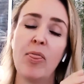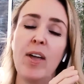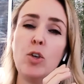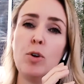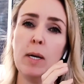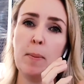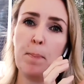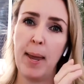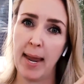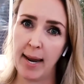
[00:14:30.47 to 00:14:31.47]
that you can
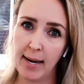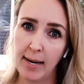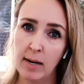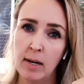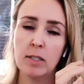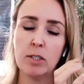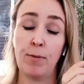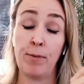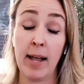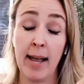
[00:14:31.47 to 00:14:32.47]
pay to
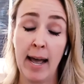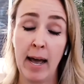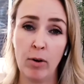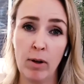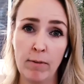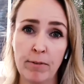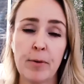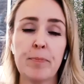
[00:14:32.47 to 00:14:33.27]
fly out of,